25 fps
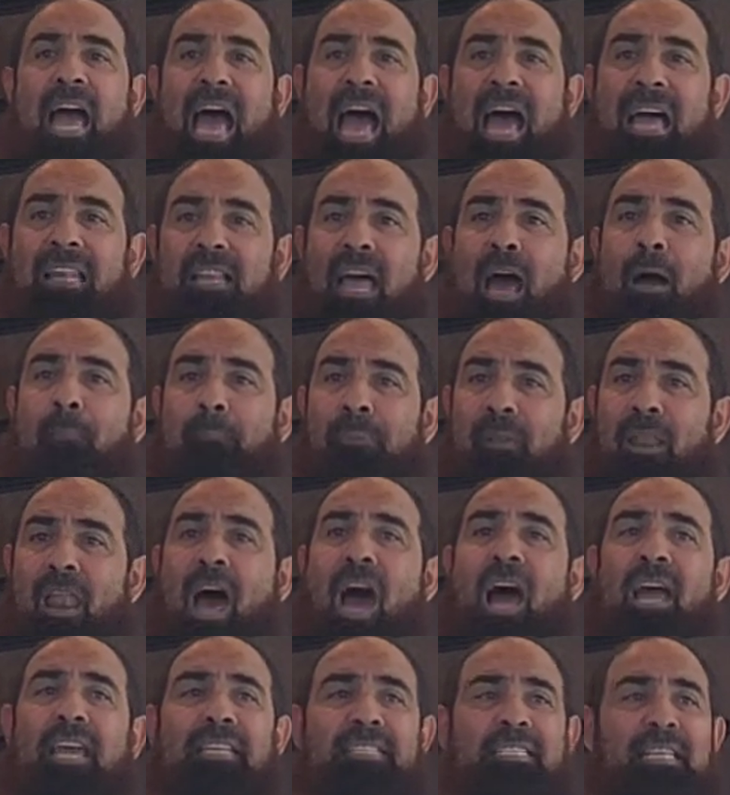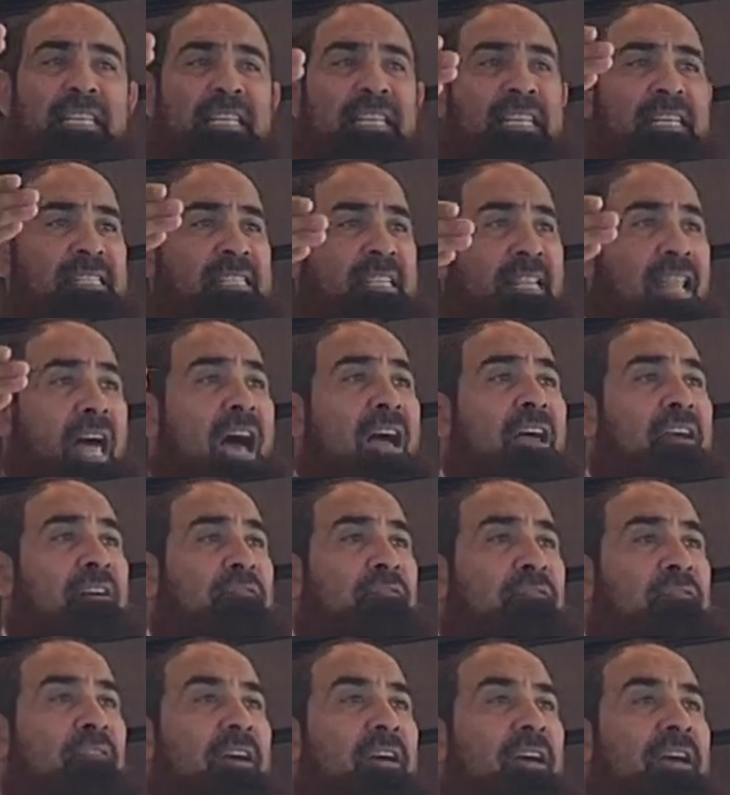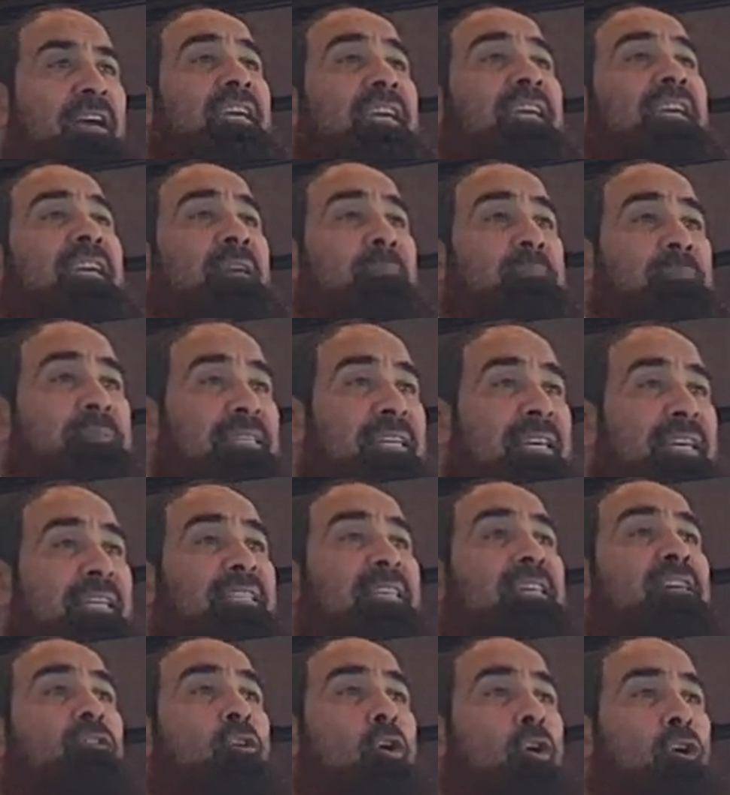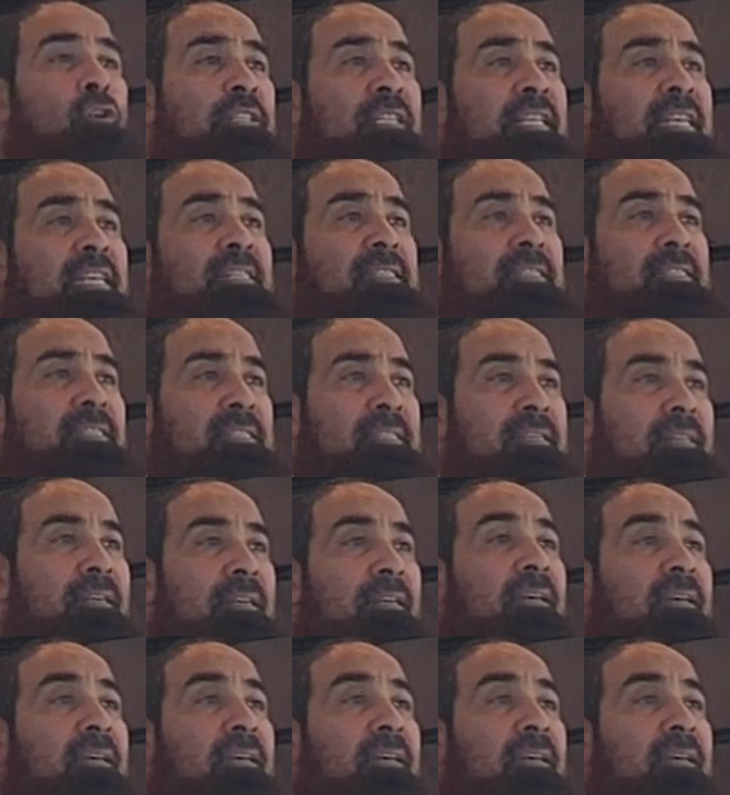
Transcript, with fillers: and applied it in his life, he keeps getting goodness